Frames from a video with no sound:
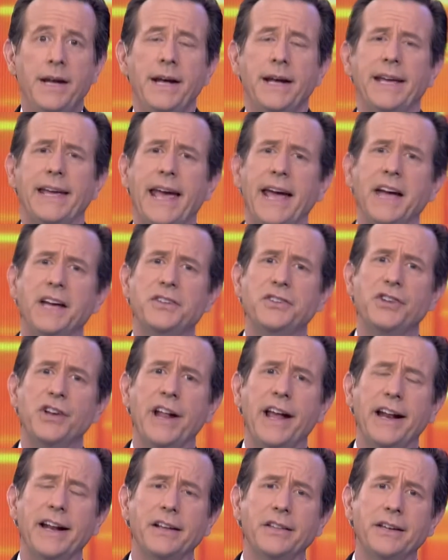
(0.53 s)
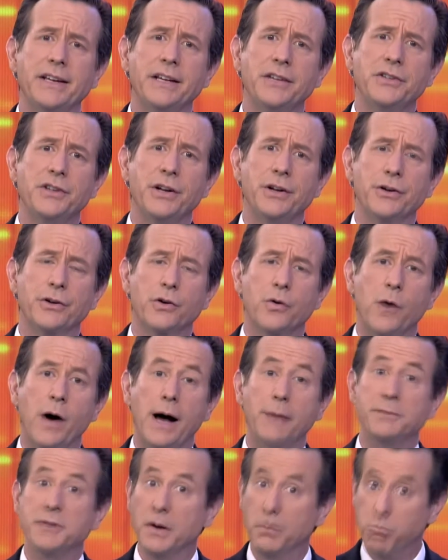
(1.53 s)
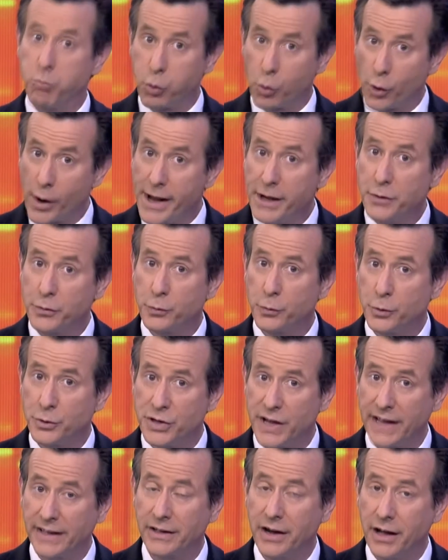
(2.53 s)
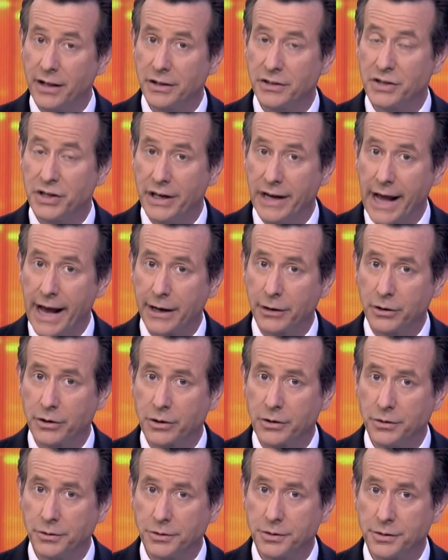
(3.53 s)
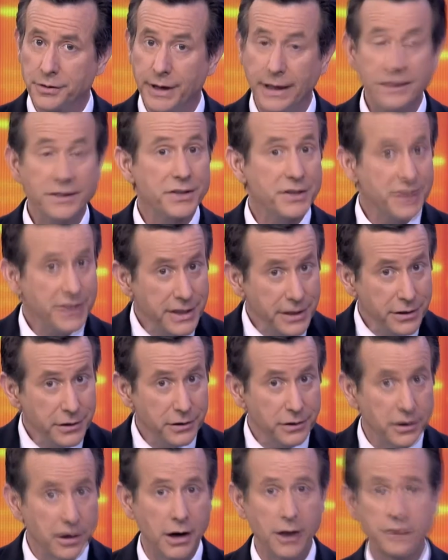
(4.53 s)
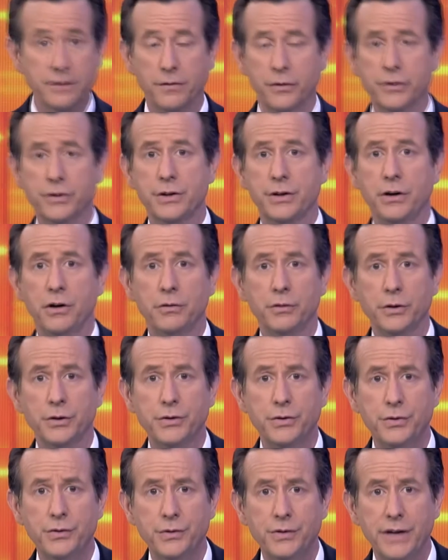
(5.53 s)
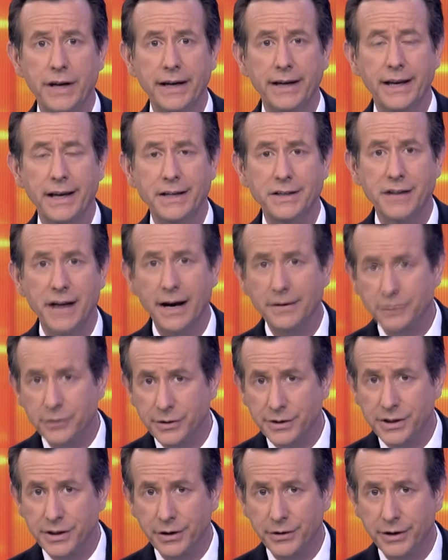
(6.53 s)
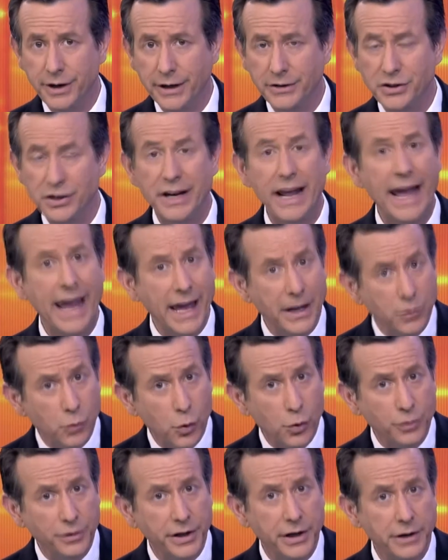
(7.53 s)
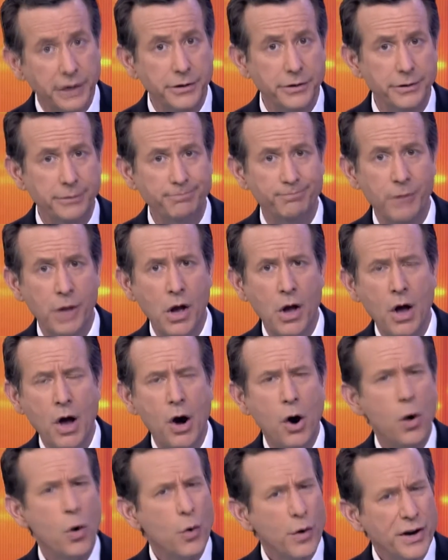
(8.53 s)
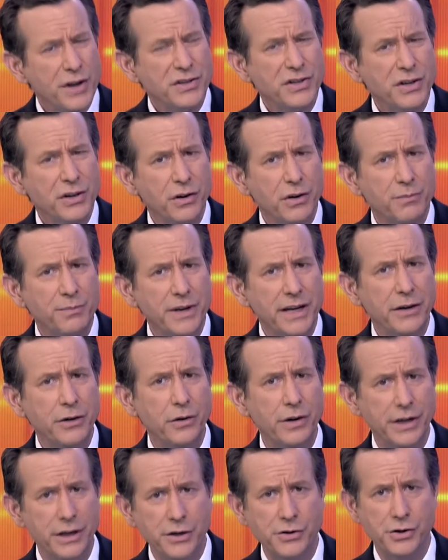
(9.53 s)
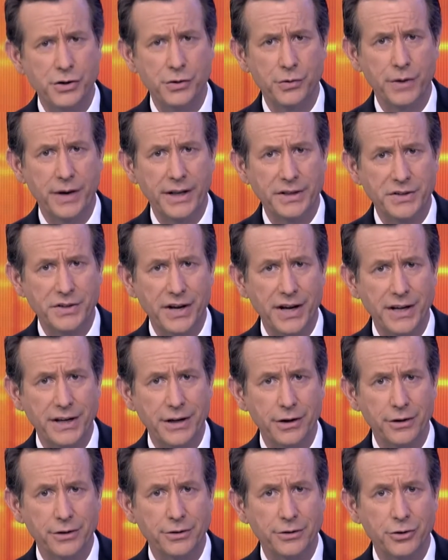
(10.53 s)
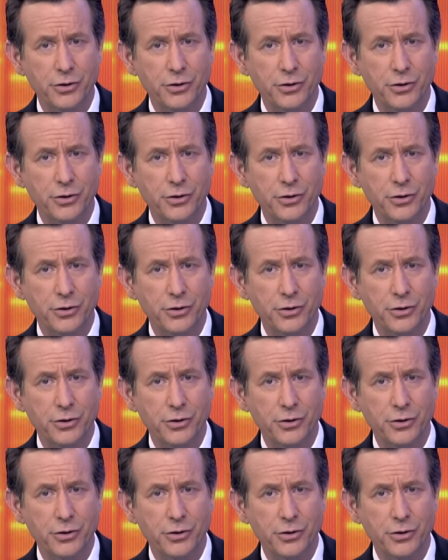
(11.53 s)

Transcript: Can genetically engineered crops a breakthrough technology in agriculture that's still controversial over two decades after its introduction and world hunger? Or is there a bigger issue at stake here?